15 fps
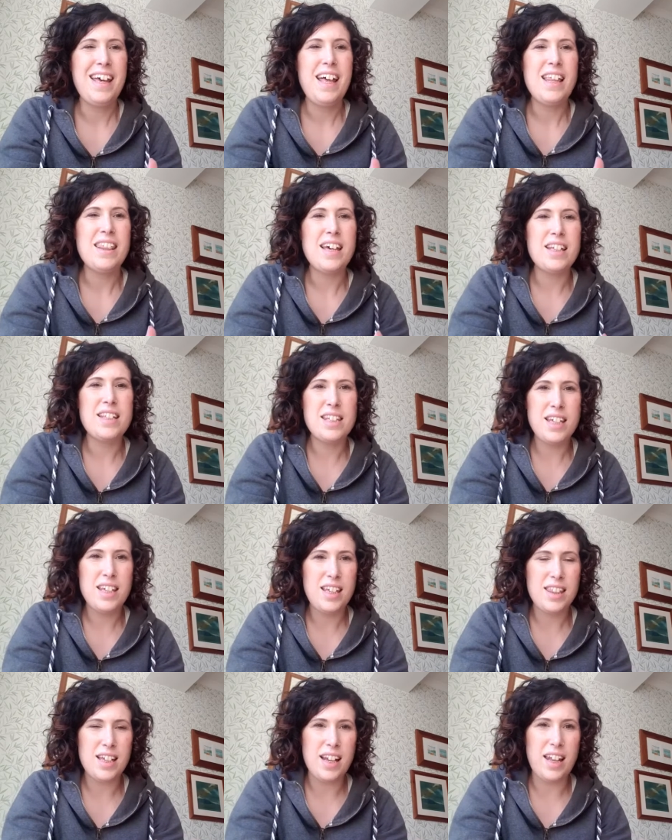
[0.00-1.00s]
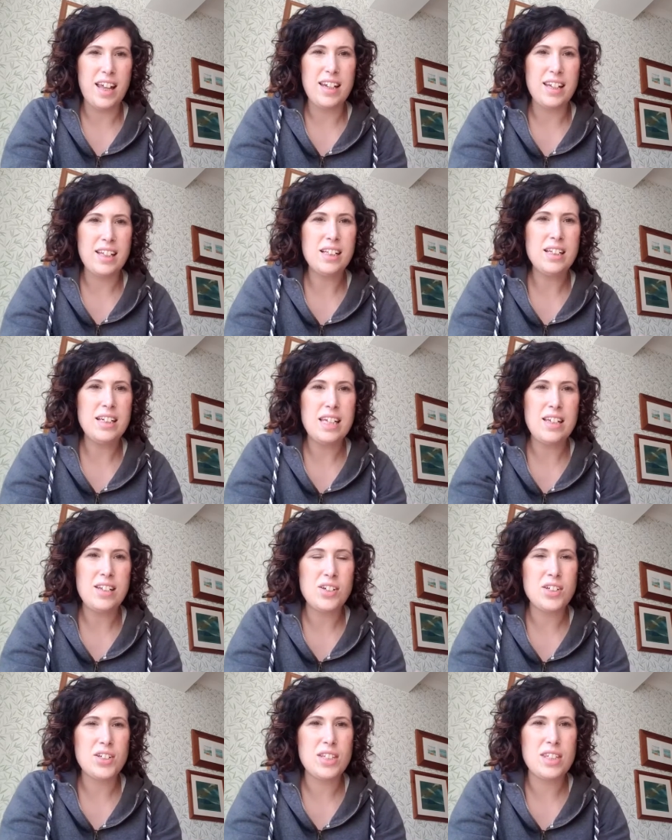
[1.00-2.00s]
their teeth are like little
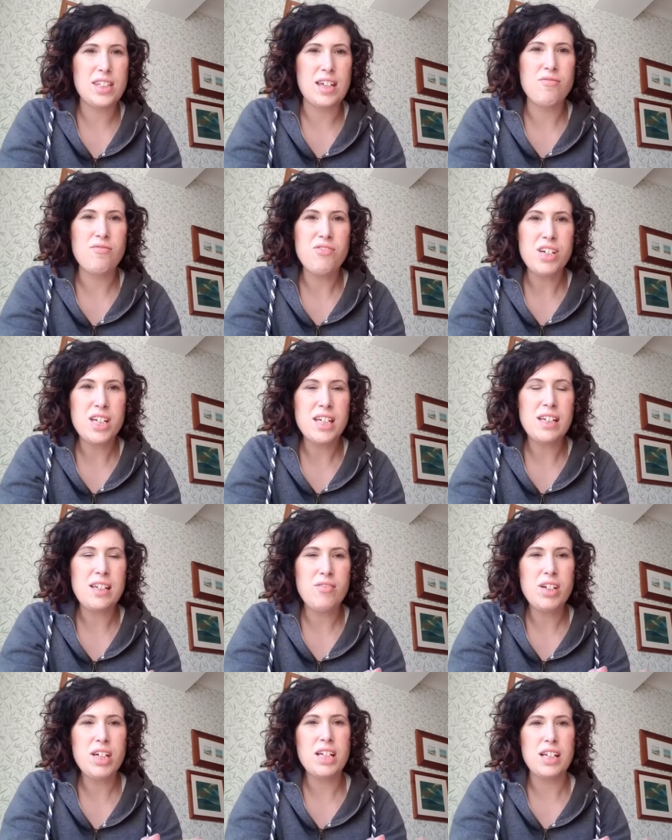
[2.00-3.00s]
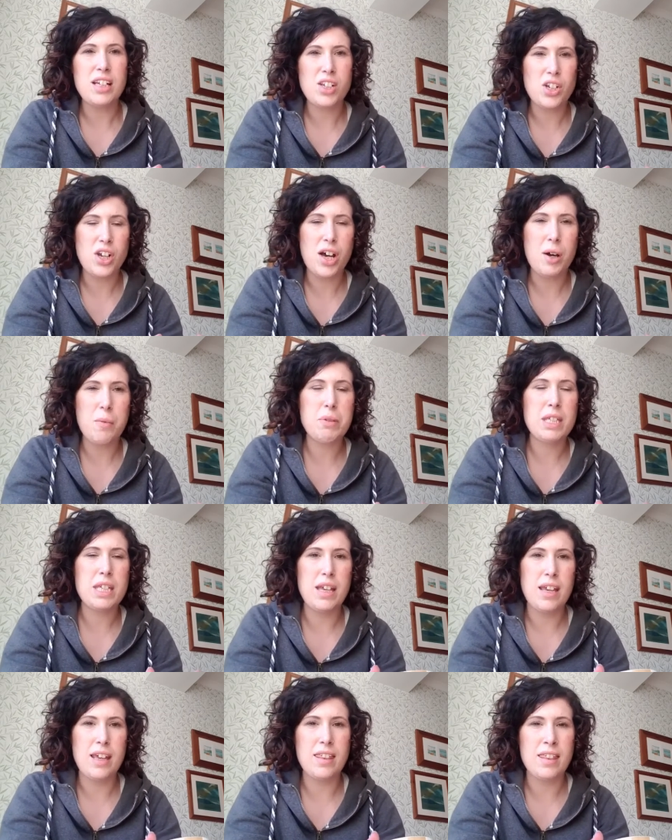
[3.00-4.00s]
needles. They're really, really sharp
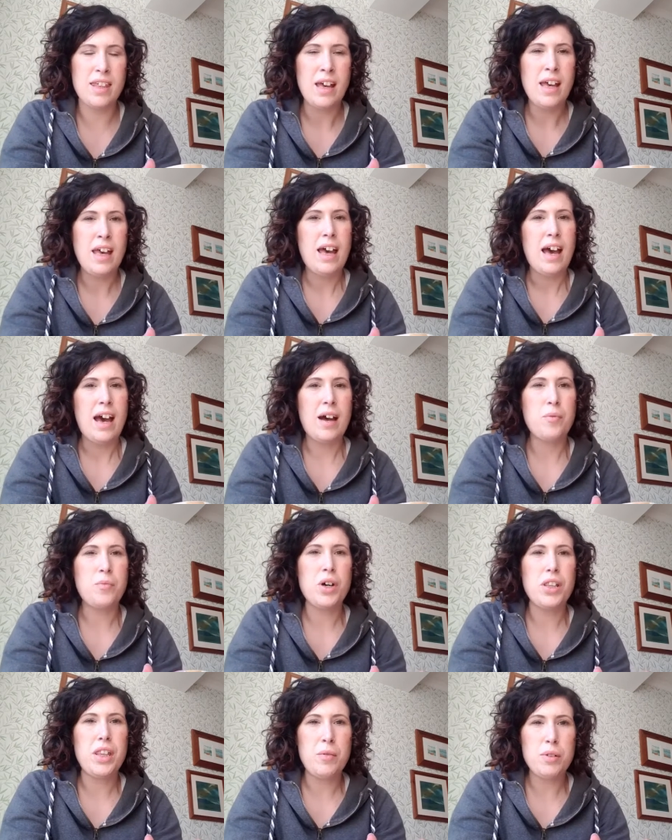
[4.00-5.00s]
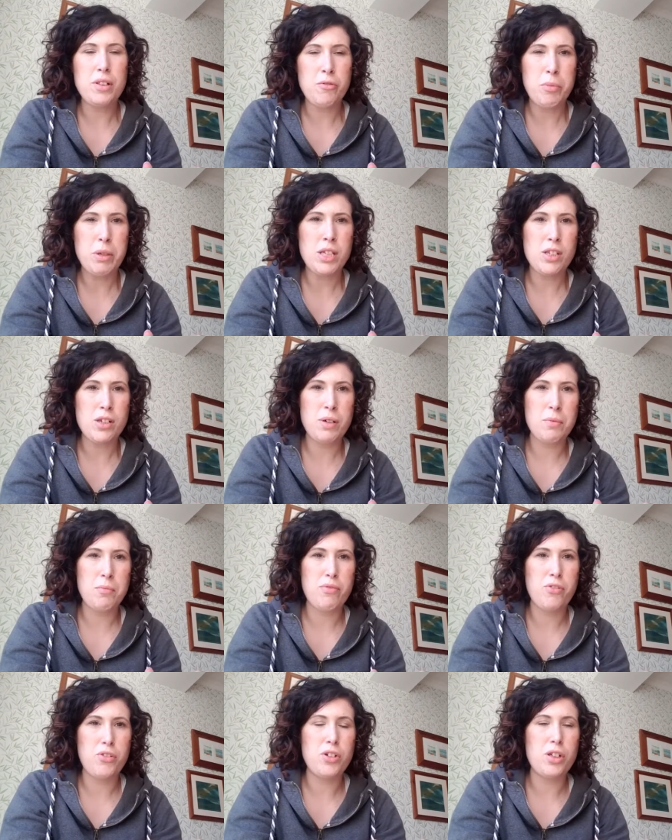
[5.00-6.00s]
teeth. And what they will have been doing
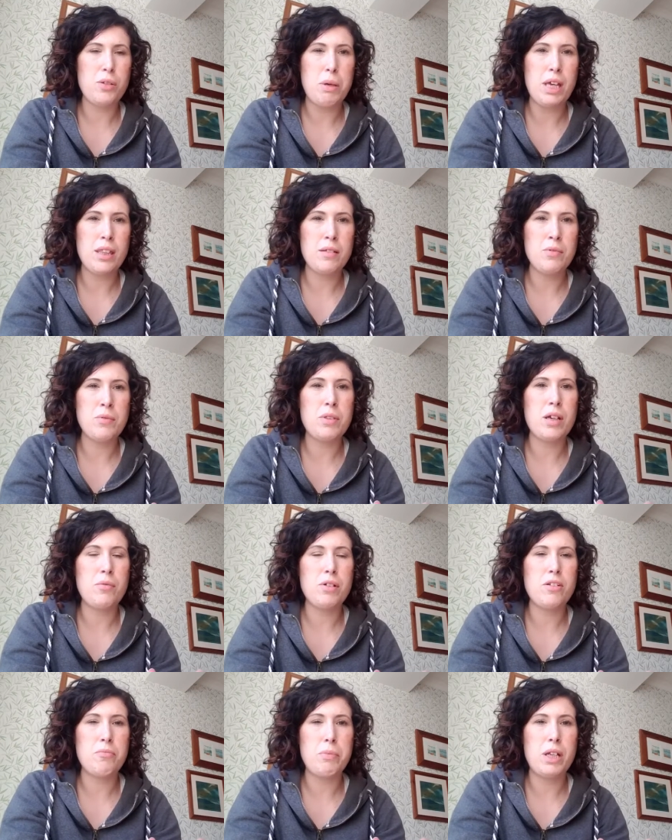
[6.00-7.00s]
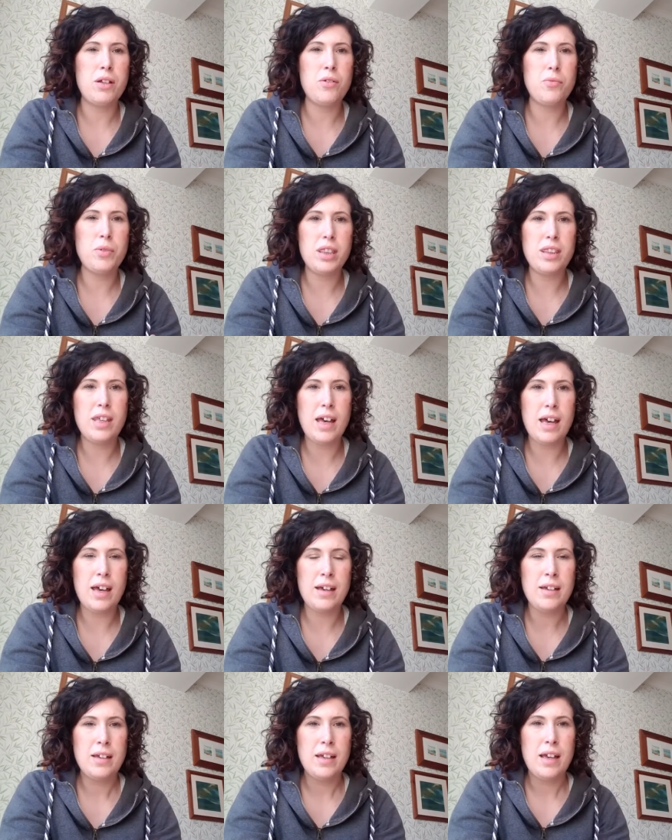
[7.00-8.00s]
before you pick them up, they will have been with
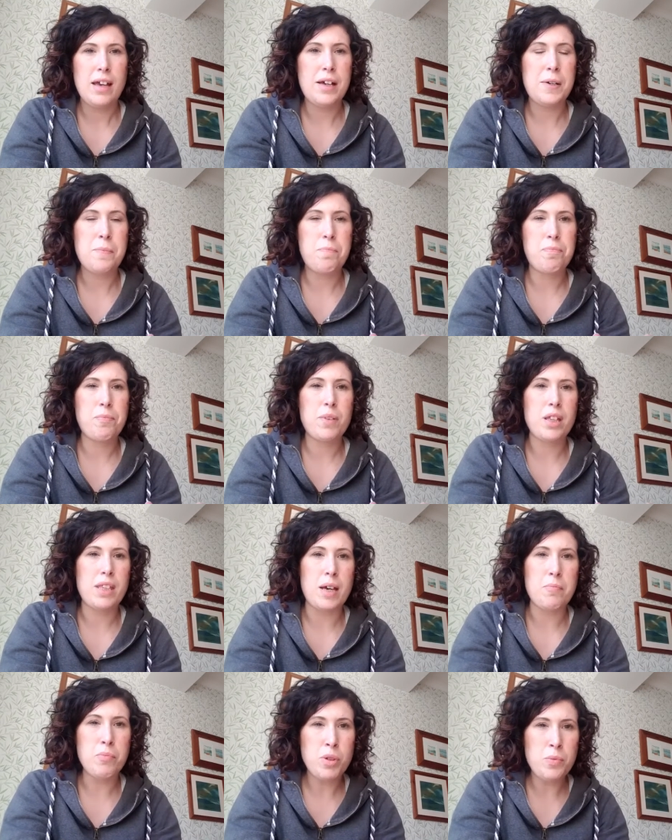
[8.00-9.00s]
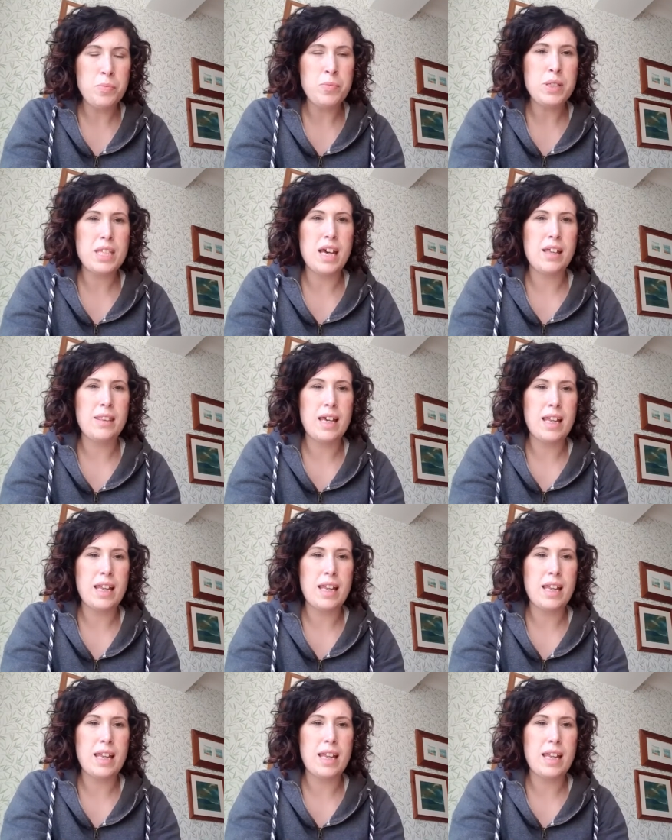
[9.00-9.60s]
their mums and their